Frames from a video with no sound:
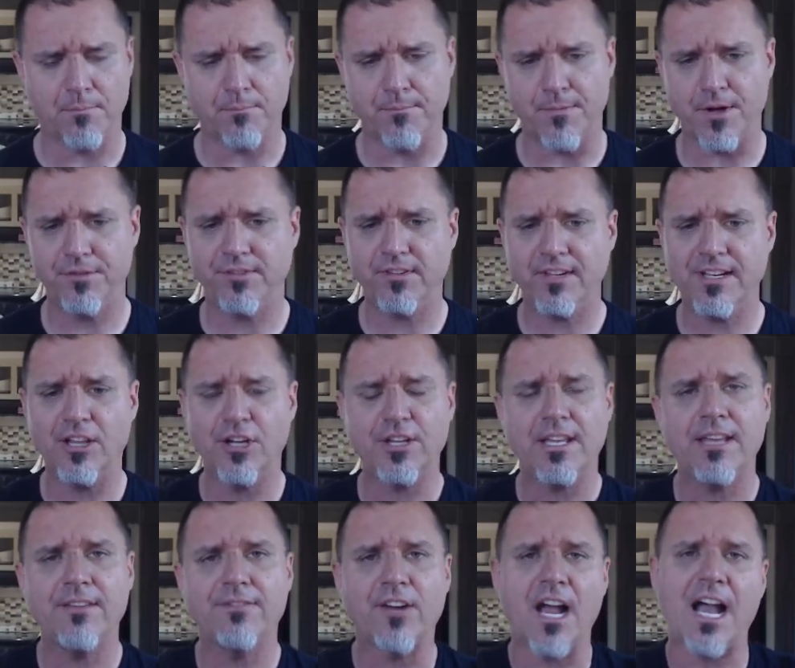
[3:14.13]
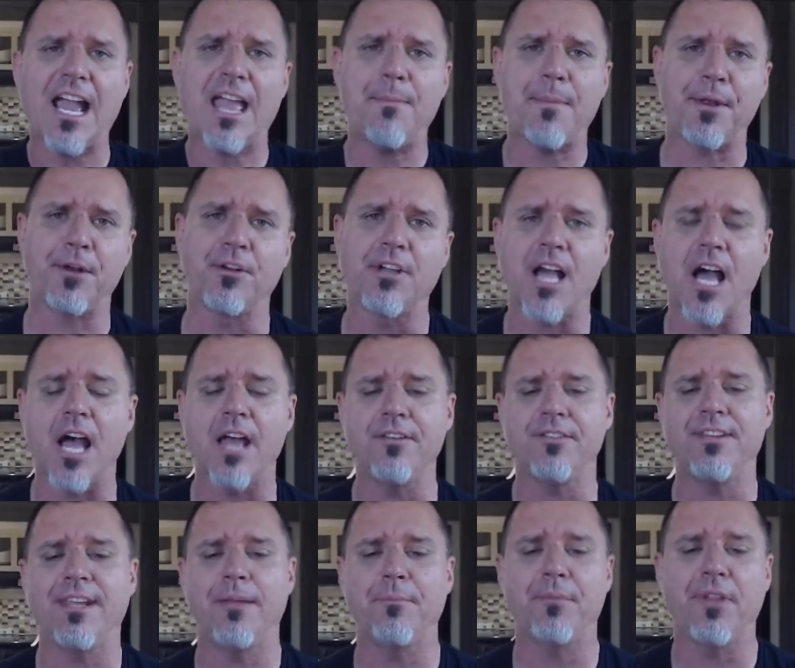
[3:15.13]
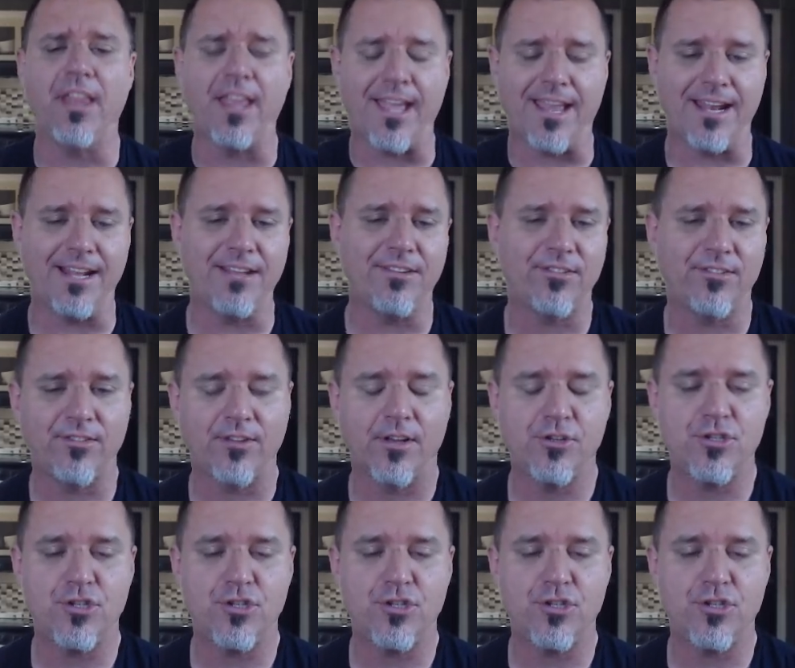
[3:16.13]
Mostly looking for high metal content planets